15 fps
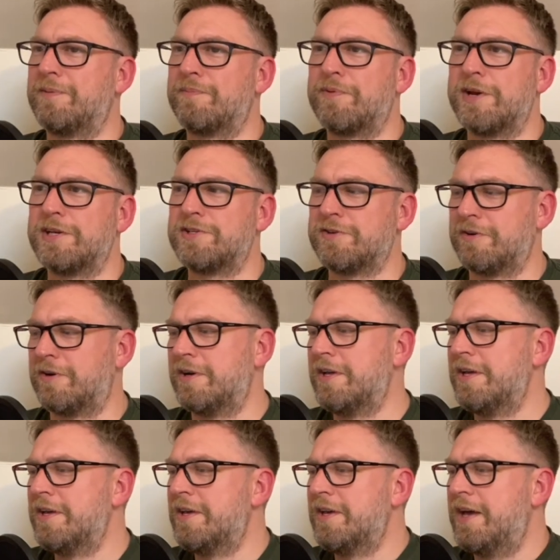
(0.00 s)
I'm pretty sure,
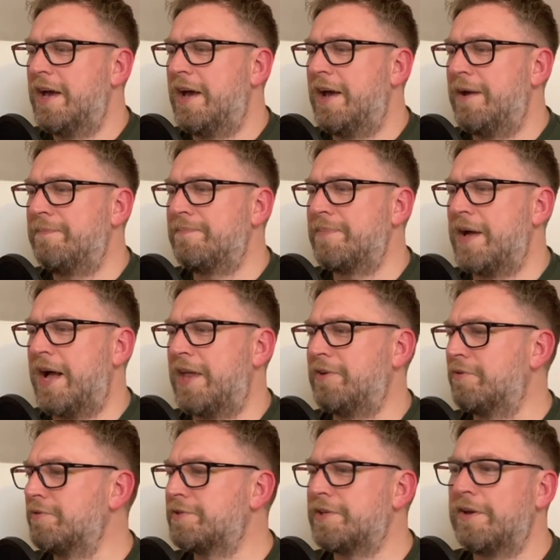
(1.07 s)
um, and
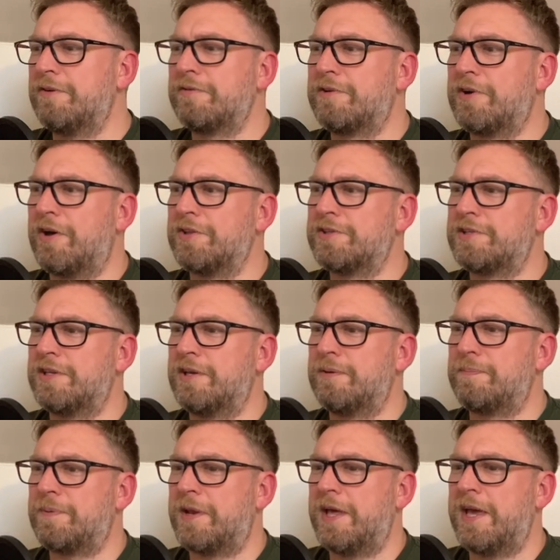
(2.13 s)
also got to
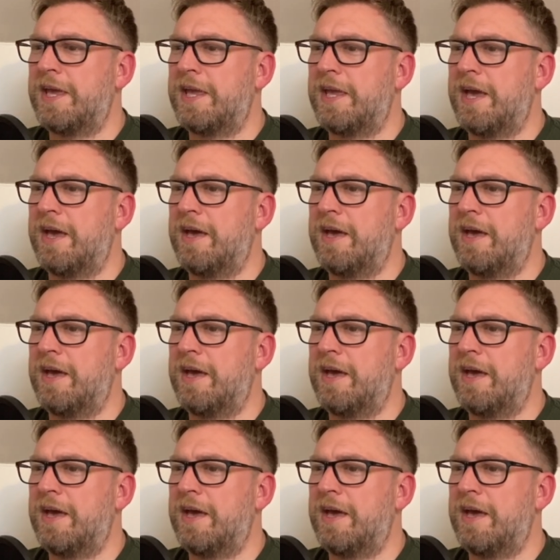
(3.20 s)
play